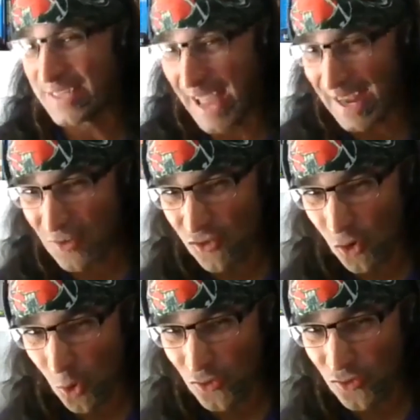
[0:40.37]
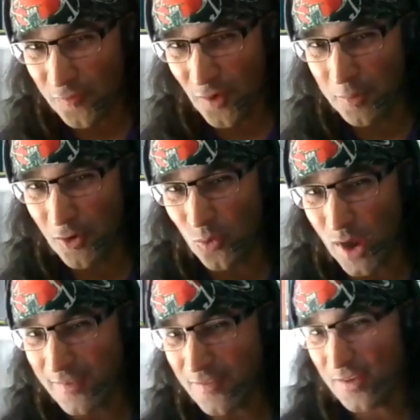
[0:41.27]
Atlanta, Georgia? If I'm
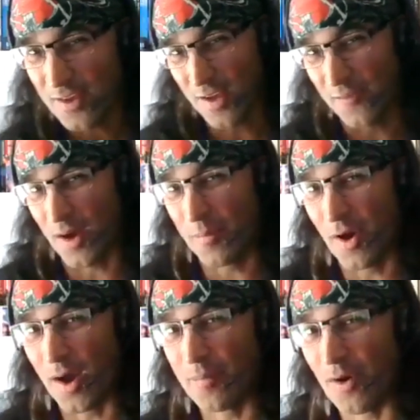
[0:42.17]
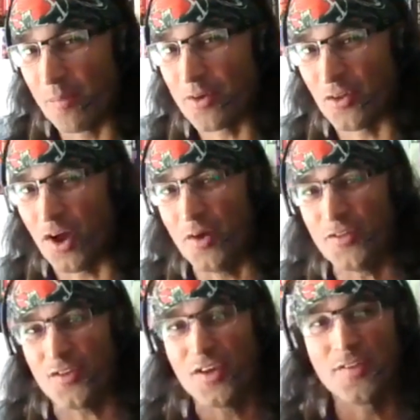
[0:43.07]
correct, if I'm
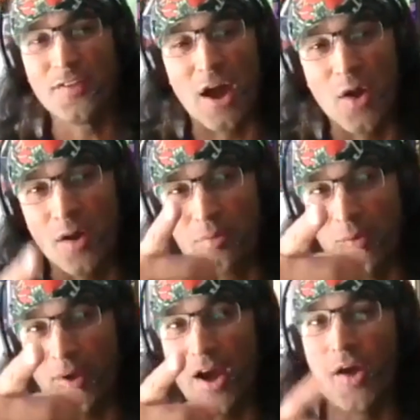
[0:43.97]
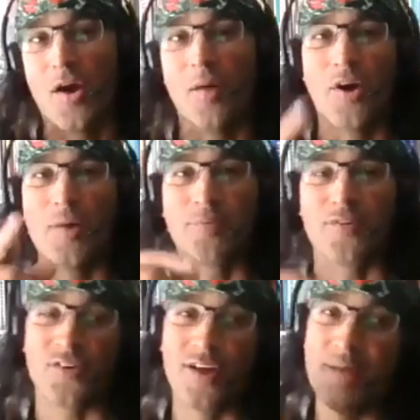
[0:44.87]
close. No, I'm
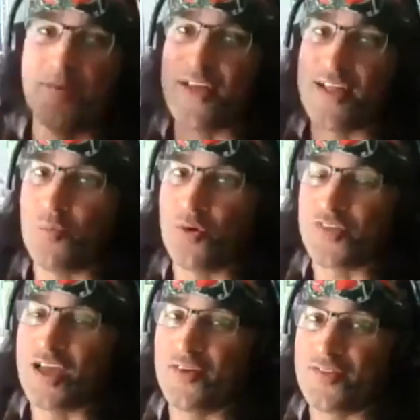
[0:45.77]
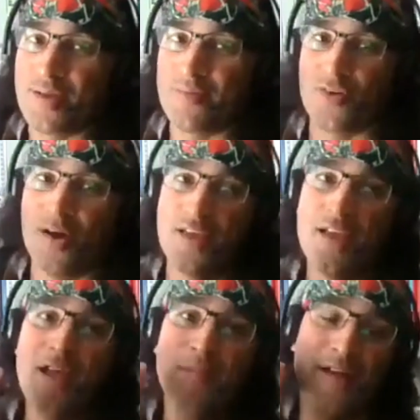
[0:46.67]
hopeless. I am. I don't know what's going on sometimes.
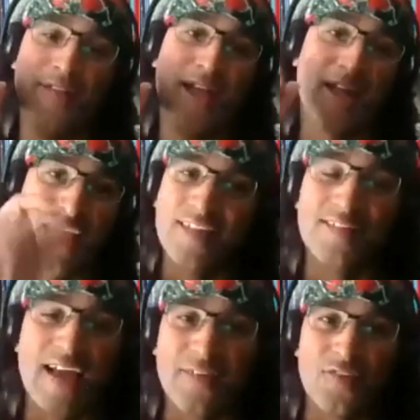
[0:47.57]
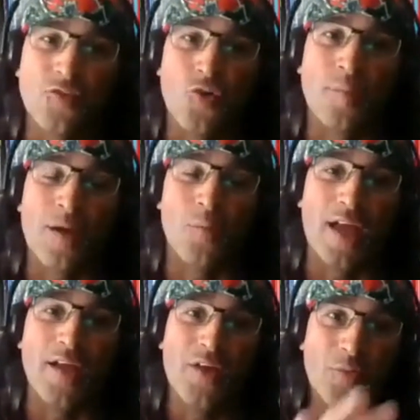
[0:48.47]
But at the end of the day, let's talk about
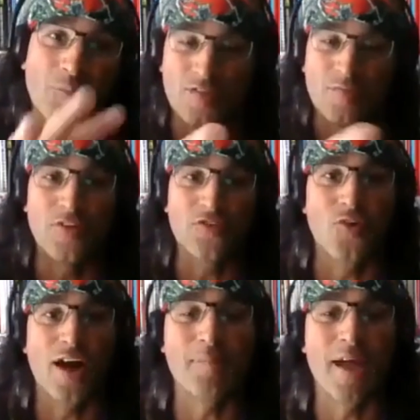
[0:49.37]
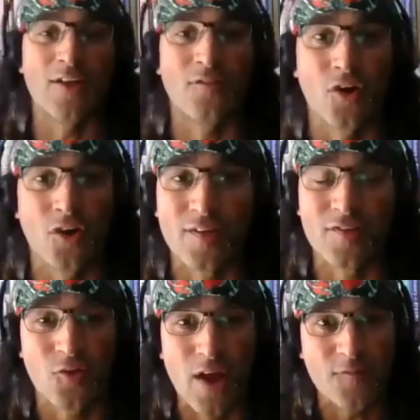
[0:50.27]
where this great man I've got on.
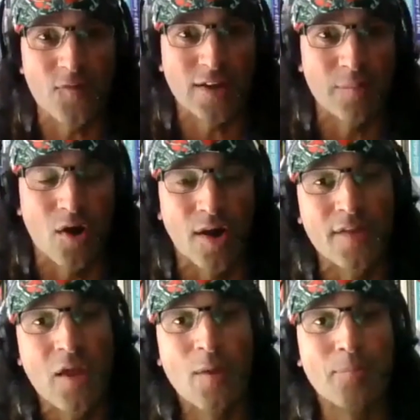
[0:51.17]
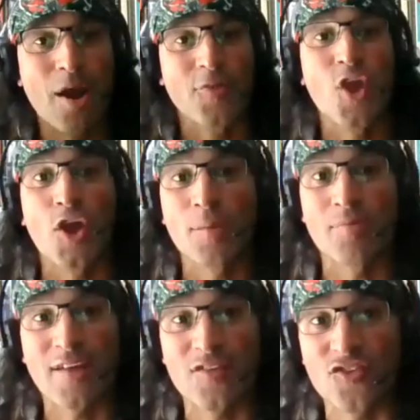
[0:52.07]
He's a great friend of mine. We're both yoga
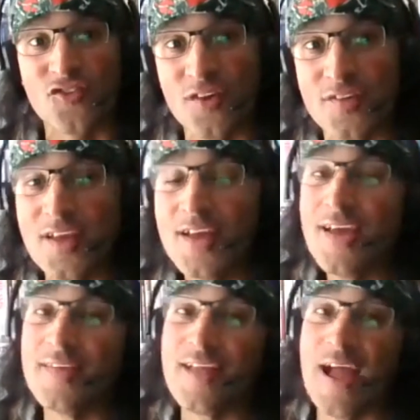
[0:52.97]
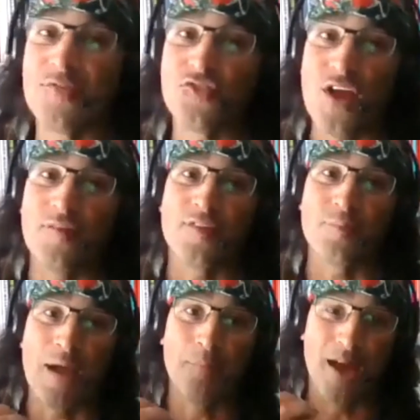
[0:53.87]
practitioners. His name's
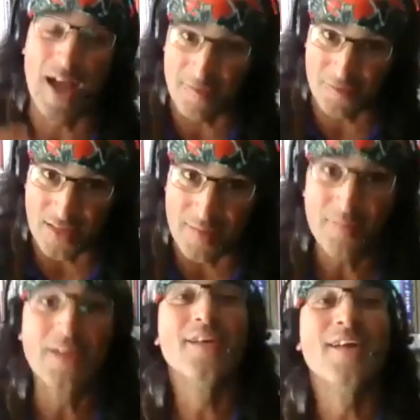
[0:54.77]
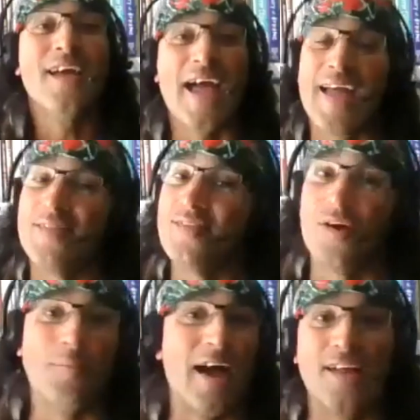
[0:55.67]
Travis Mahaffey. And
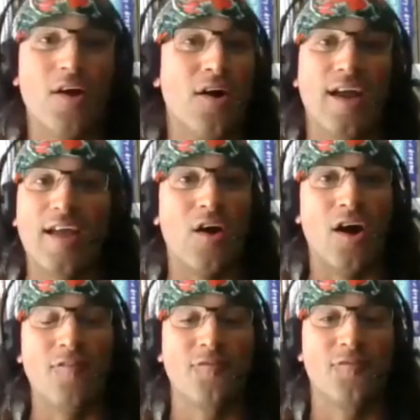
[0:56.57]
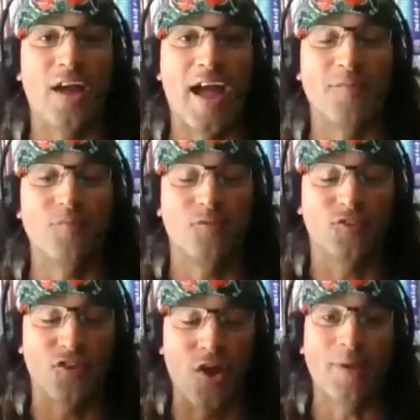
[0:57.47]
mate, I've had
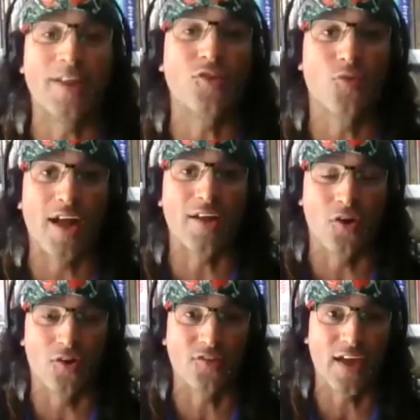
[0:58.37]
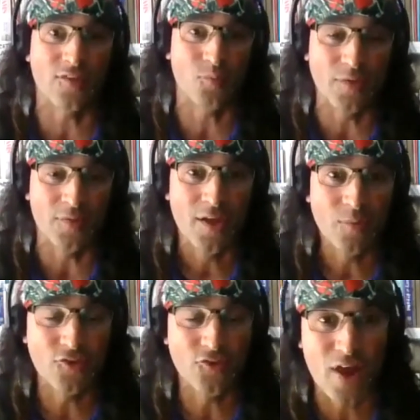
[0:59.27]
so many great contacts with
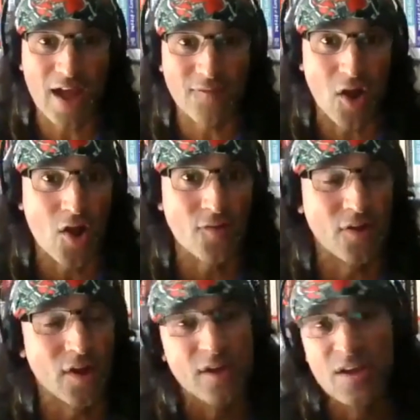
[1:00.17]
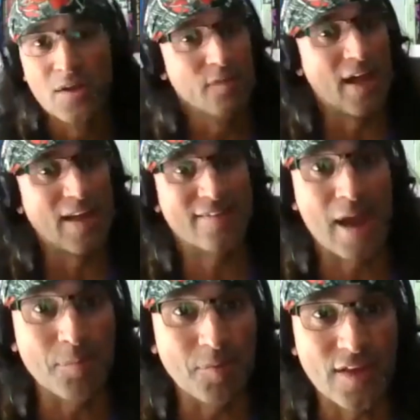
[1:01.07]
Trav over the last
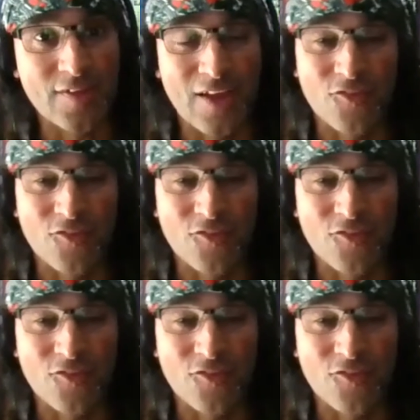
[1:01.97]
couple of years.